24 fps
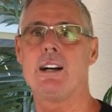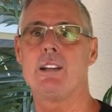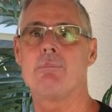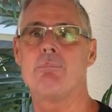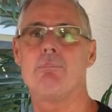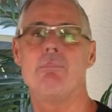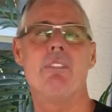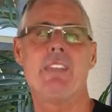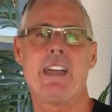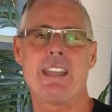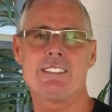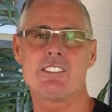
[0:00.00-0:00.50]

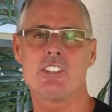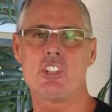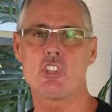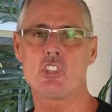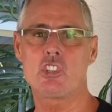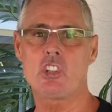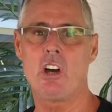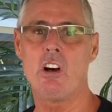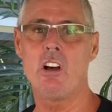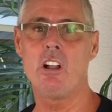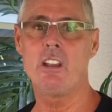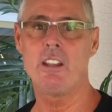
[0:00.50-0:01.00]
nice and
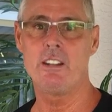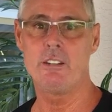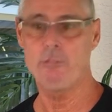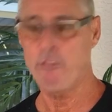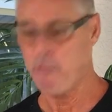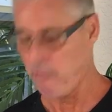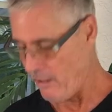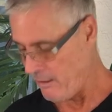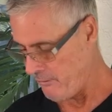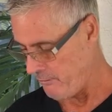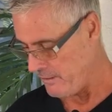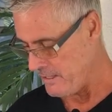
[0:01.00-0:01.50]
tall and
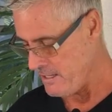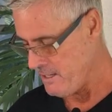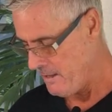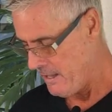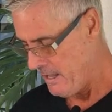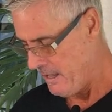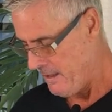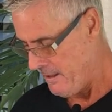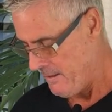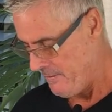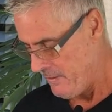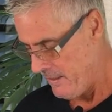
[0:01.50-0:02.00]
fluffy.
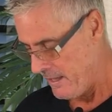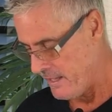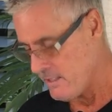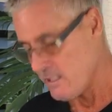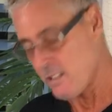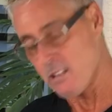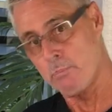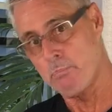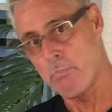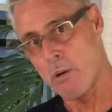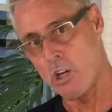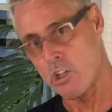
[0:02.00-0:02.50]
And
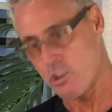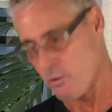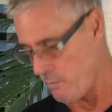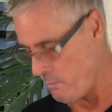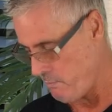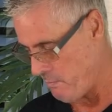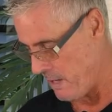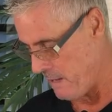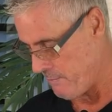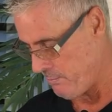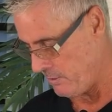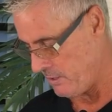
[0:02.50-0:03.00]
this is
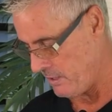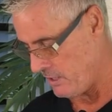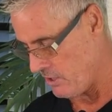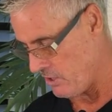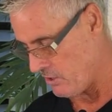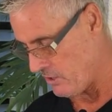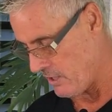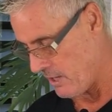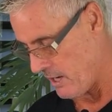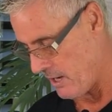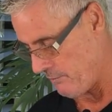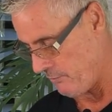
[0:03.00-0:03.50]
parchment paper that I
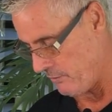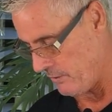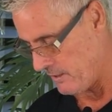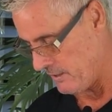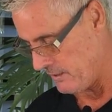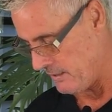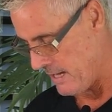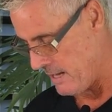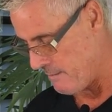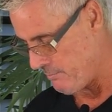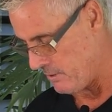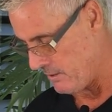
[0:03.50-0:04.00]
just cut for the
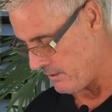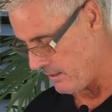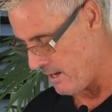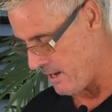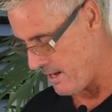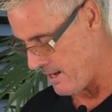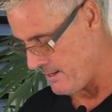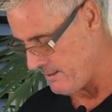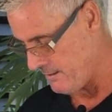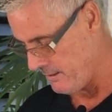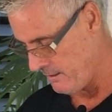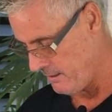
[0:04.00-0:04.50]
same
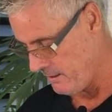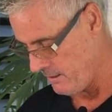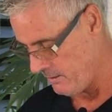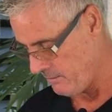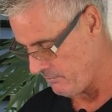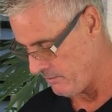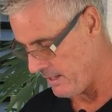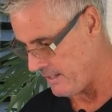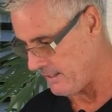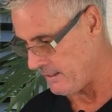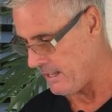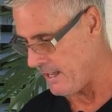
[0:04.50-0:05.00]
size,
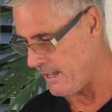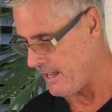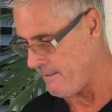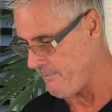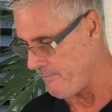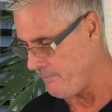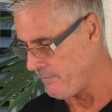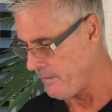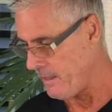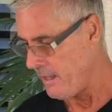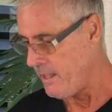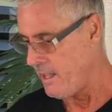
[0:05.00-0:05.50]
like that.
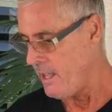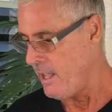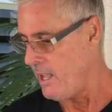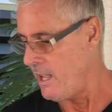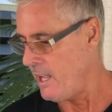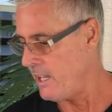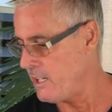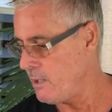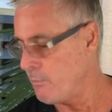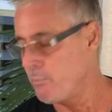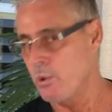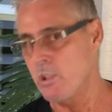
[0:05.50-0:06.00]

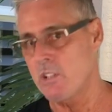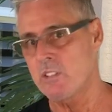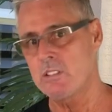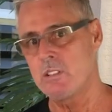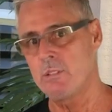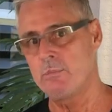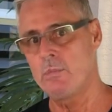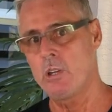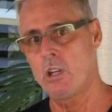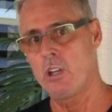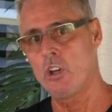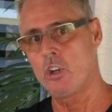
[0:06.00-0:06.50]
I'm gonna put
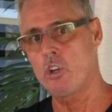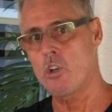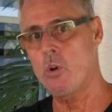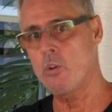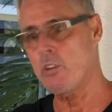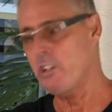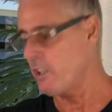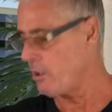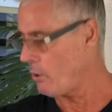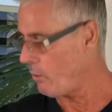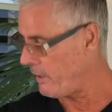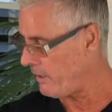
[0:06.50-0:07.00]
some
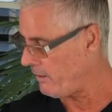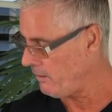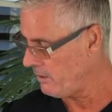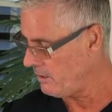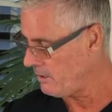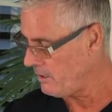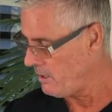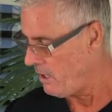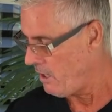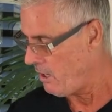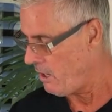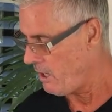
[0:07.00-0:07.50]
coconut oil.
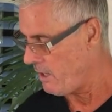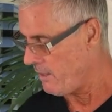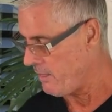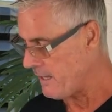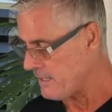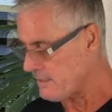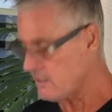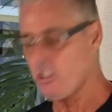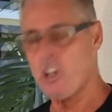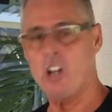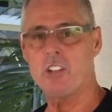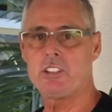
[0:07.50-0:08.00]

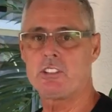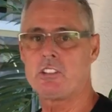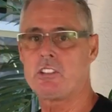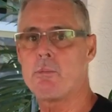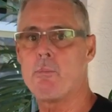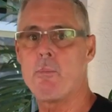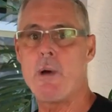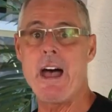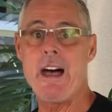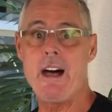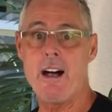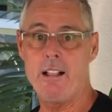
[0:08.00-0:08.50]
That's called a
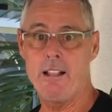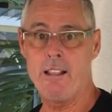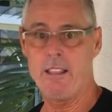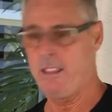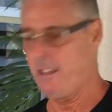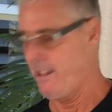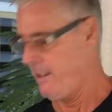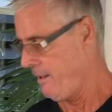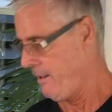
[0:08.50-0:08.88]
tamal